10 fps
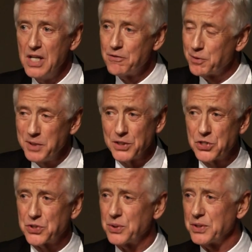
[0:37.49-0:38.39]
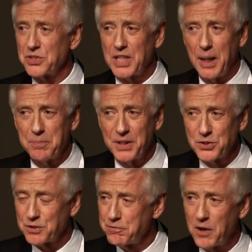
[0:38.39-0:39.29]
from the insurance
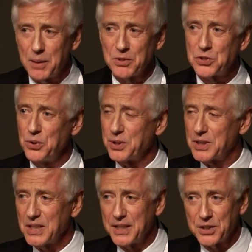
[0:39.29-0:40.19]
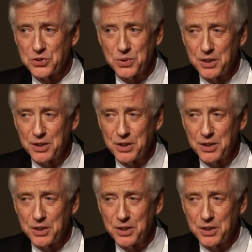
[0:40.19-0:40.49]
companies, the pharmaceutical industry,